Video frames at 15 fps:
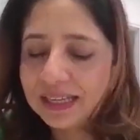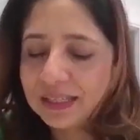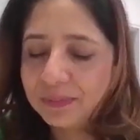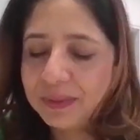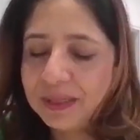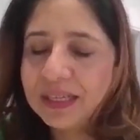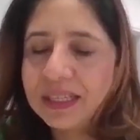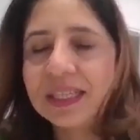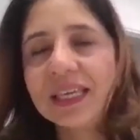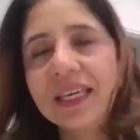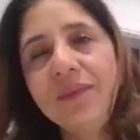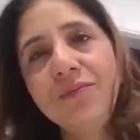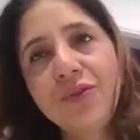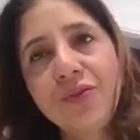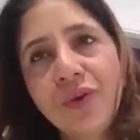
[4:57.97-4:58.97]
that's been a
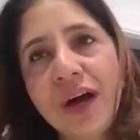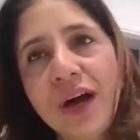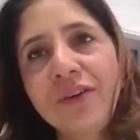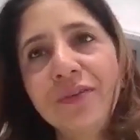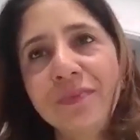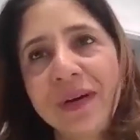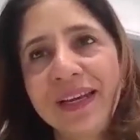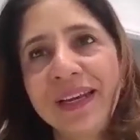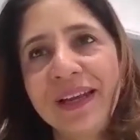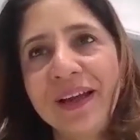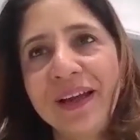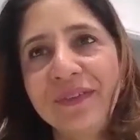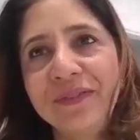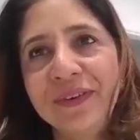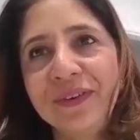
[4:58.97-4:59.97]
theme throughout my
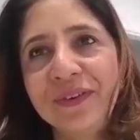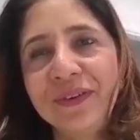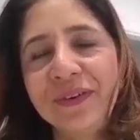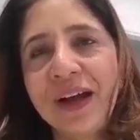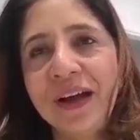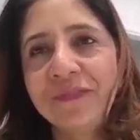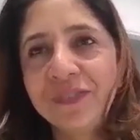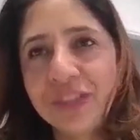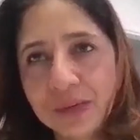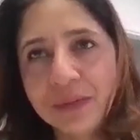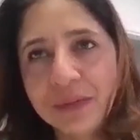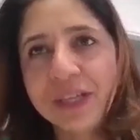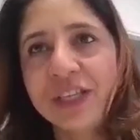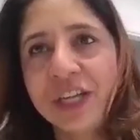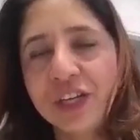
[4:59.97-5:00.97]
life. I've done
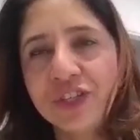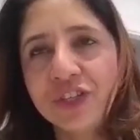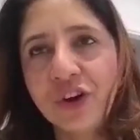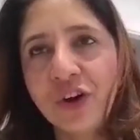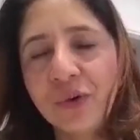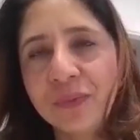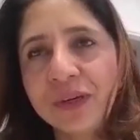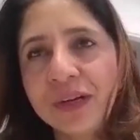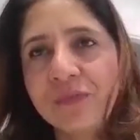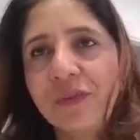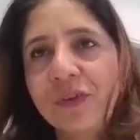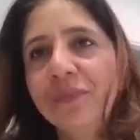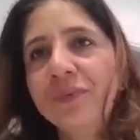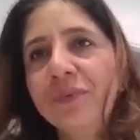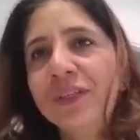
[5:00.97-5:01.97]
my day job, but I've
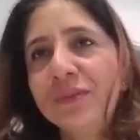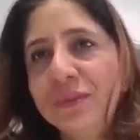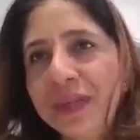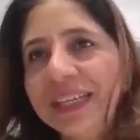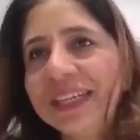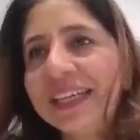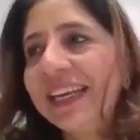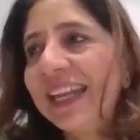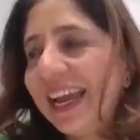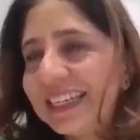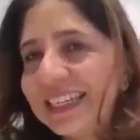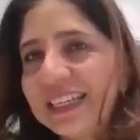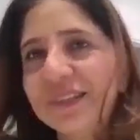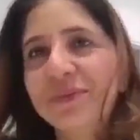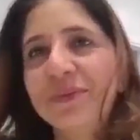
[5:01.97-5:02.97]
always been
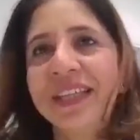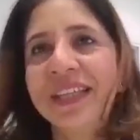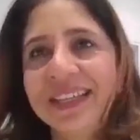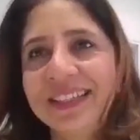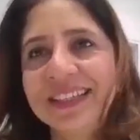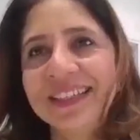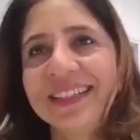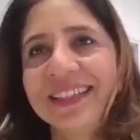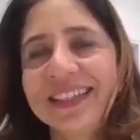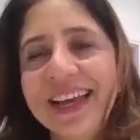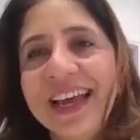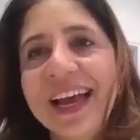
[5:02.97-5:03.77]
connected with others,